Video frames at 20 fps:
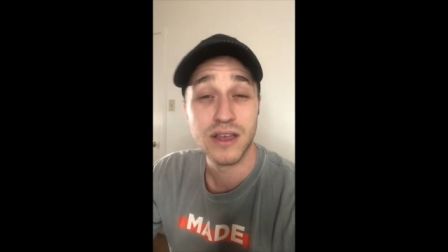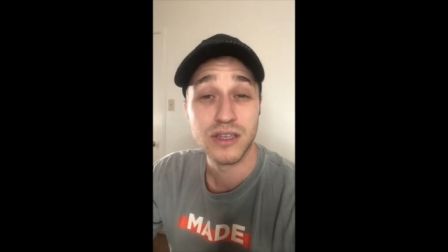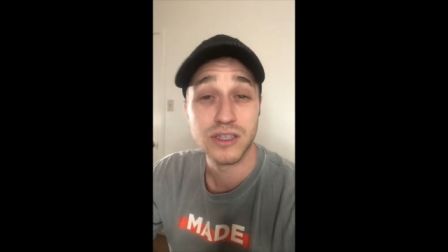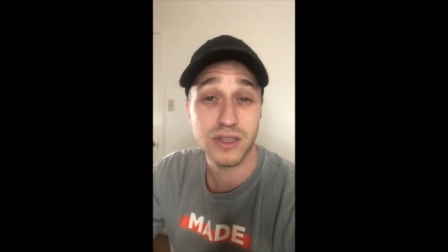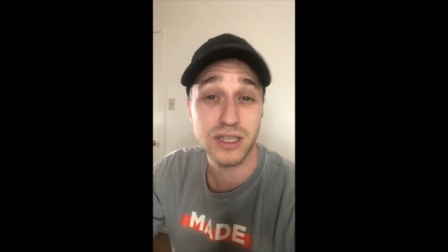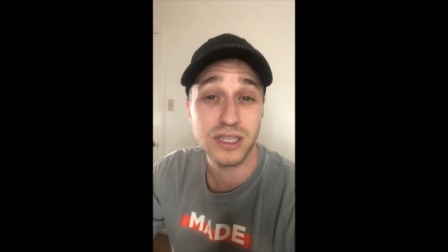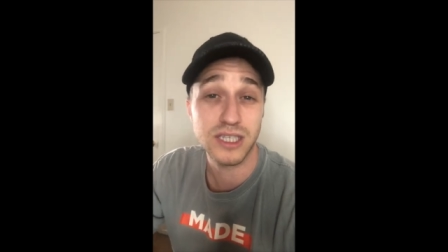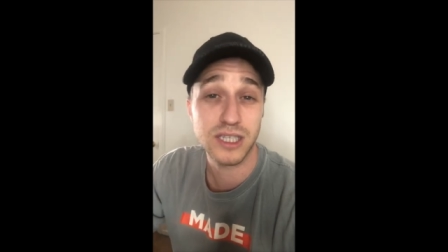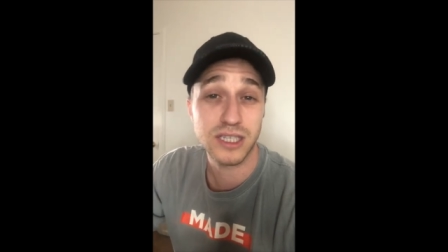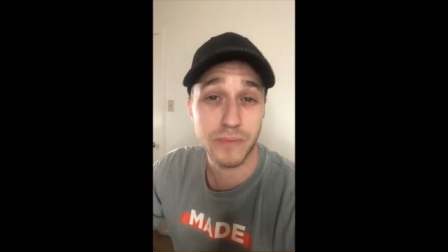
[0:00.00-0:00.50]

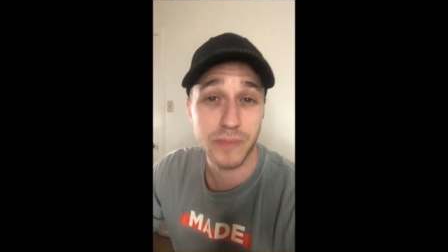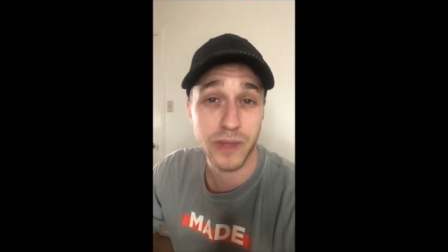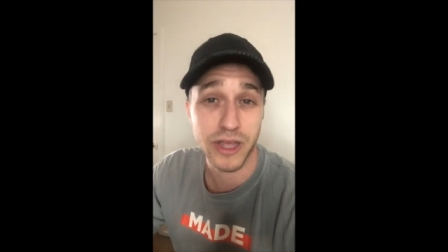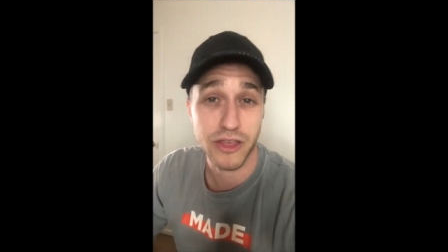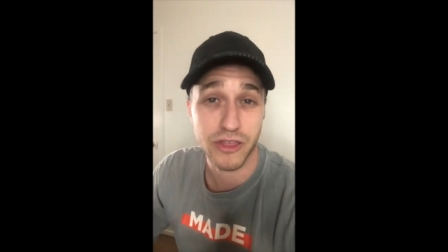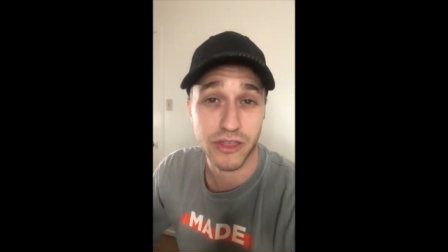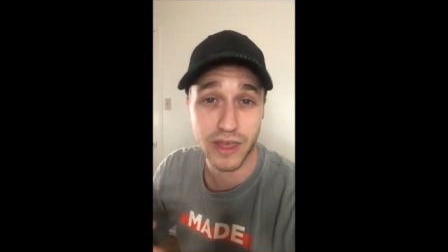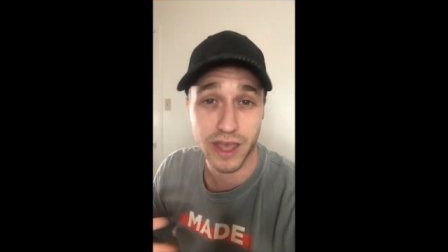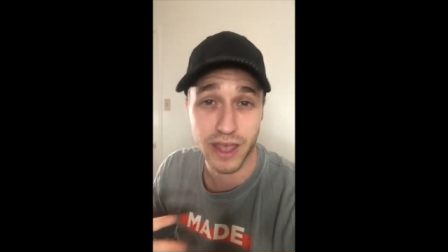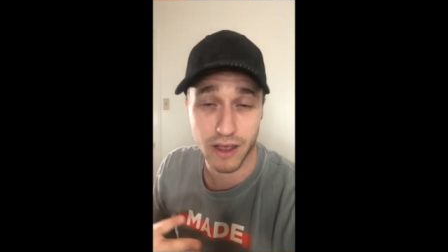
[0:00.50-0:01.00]
So this is a
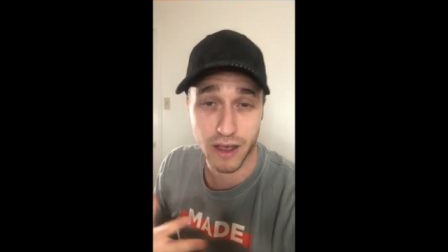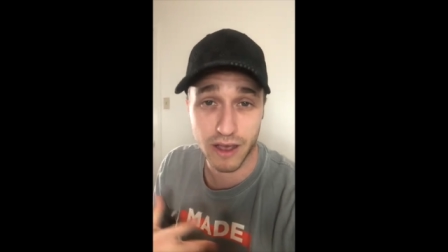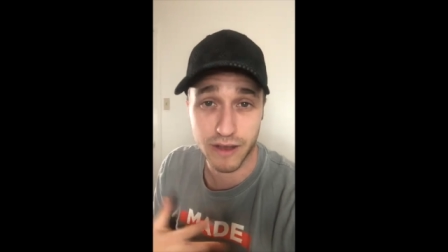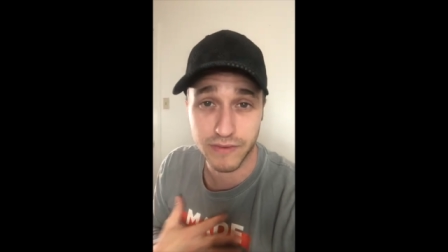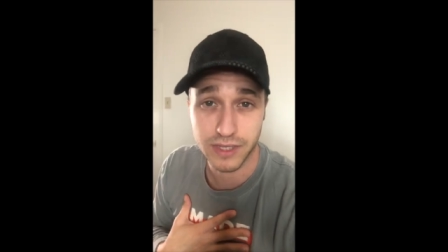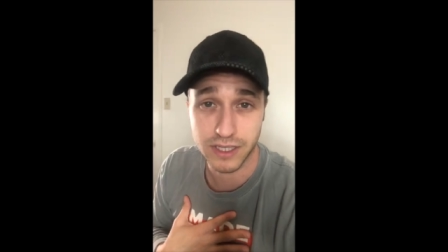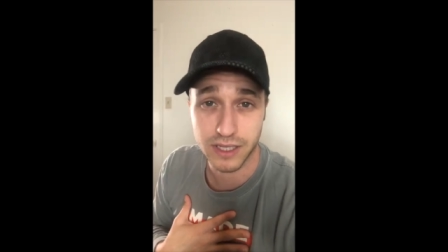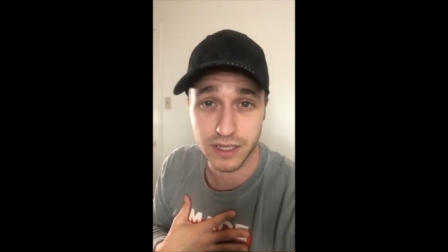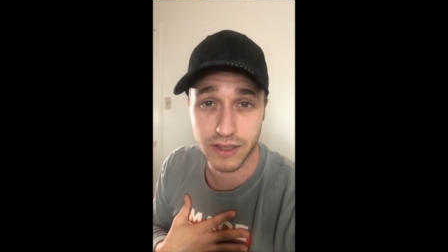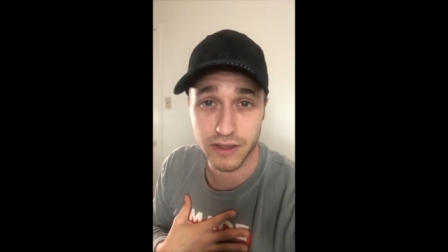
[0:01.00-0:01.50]
big thing.
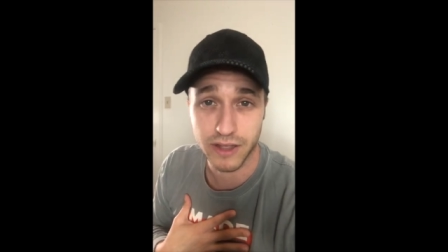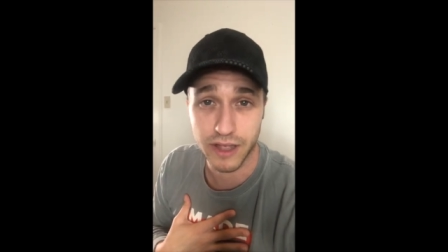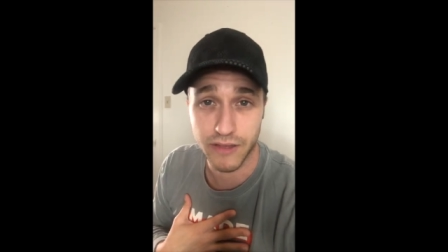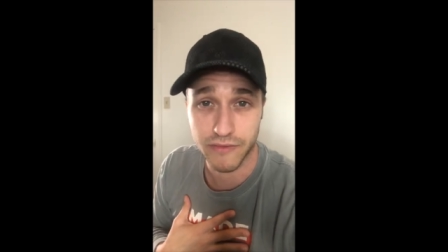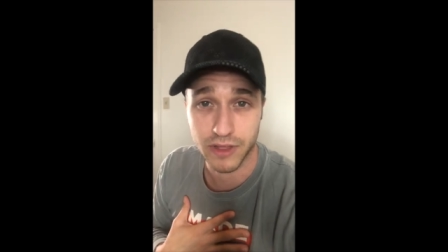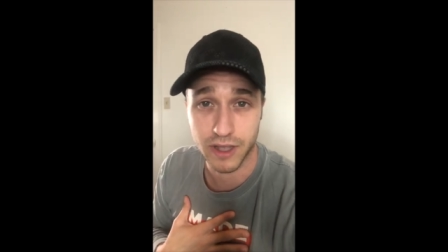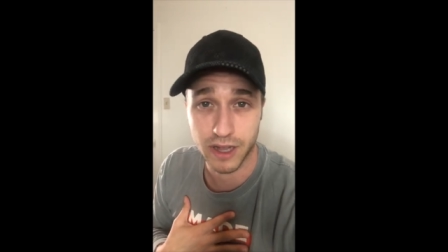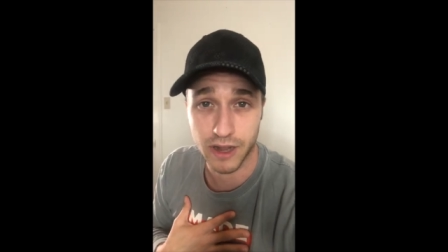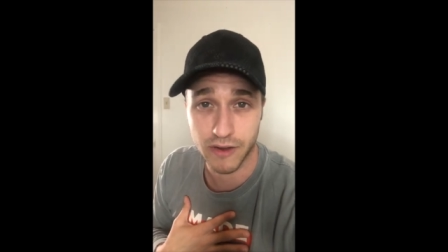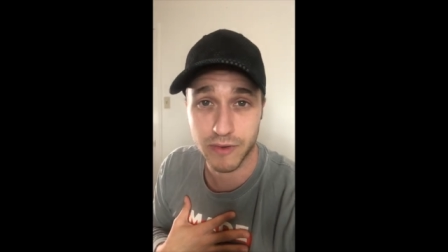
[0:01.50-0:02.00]
Obviously,
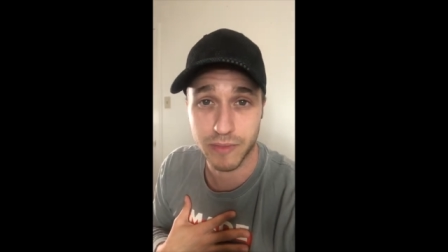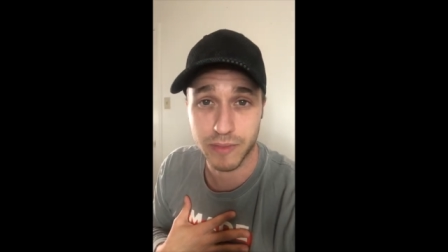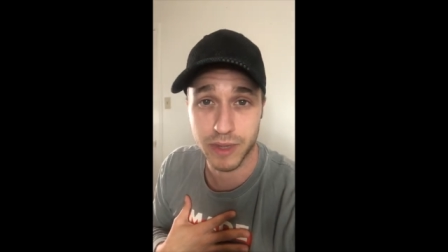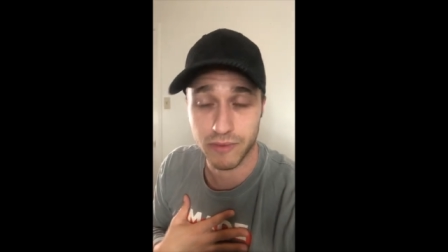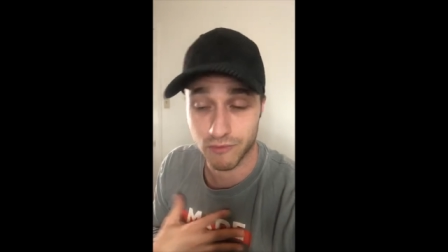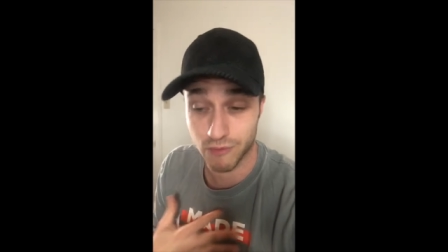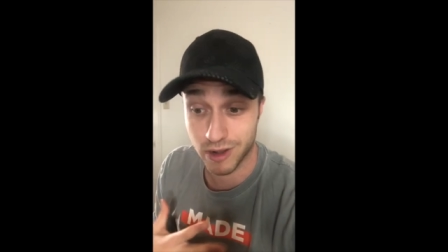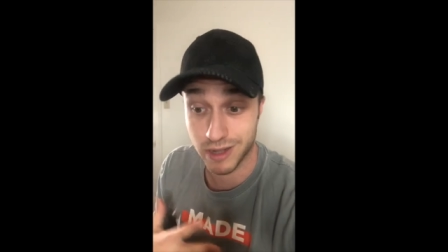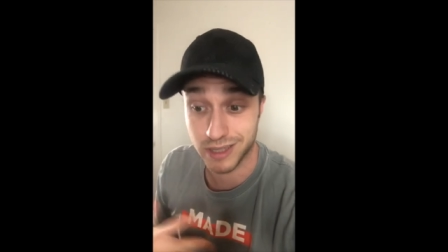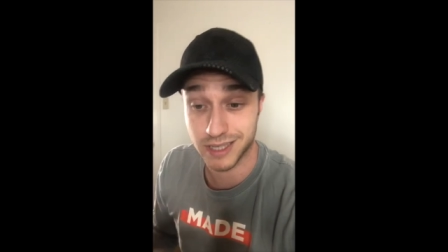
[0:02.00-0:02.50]
if the
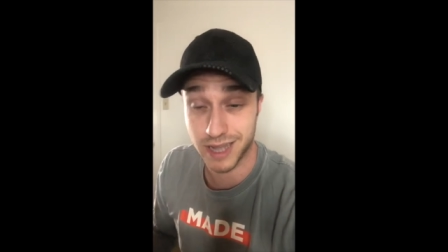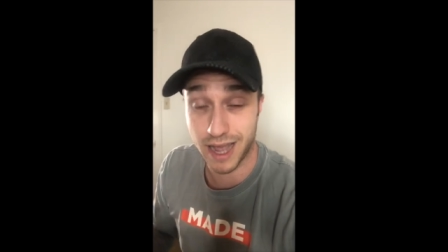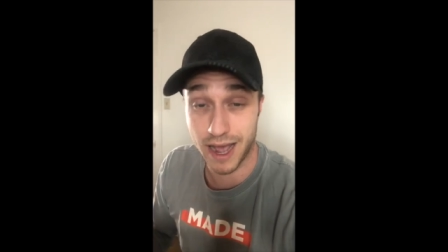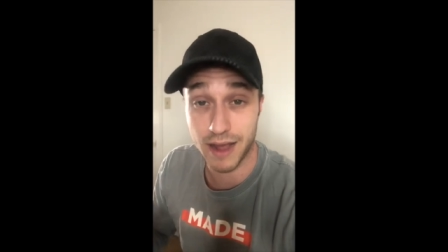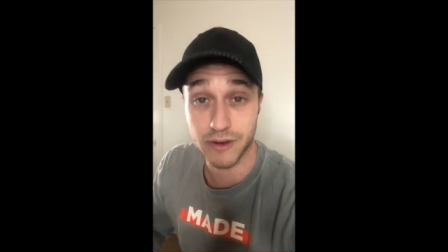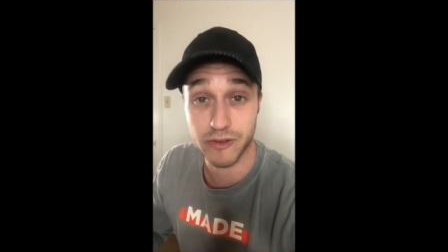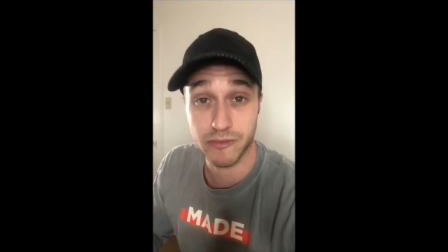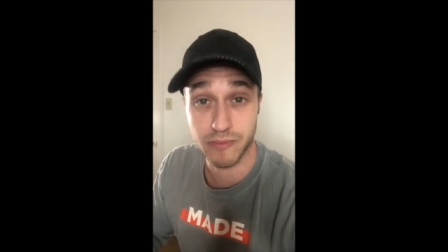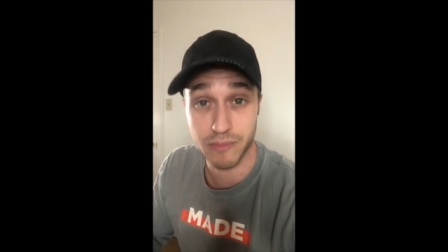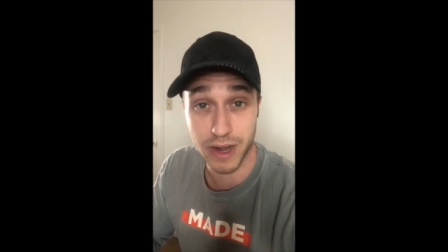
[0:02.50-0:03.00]
government runs
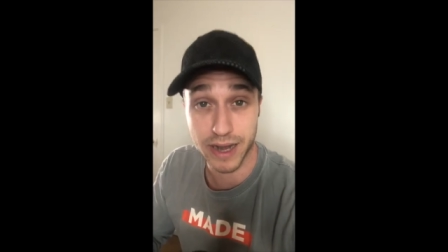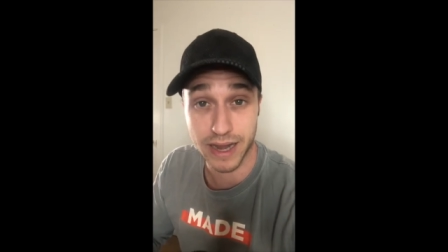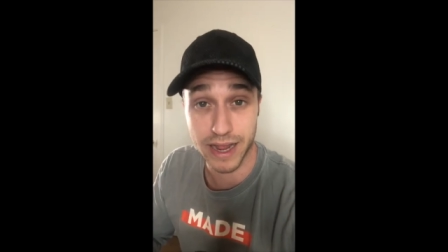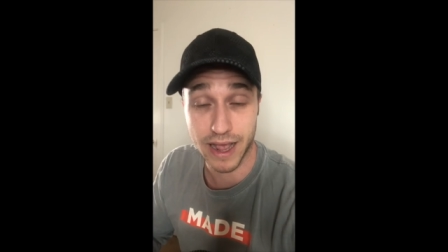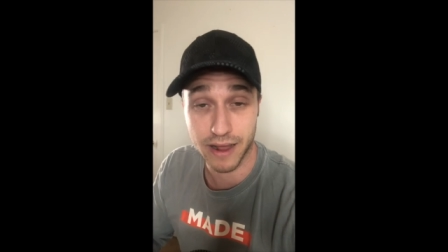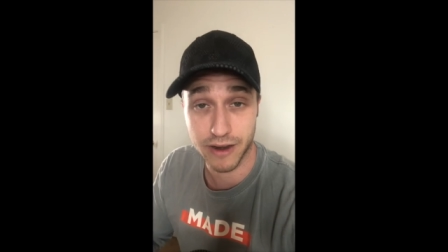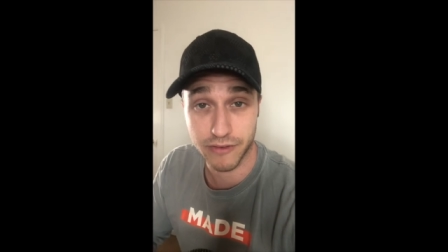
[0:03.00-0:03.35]
out of money,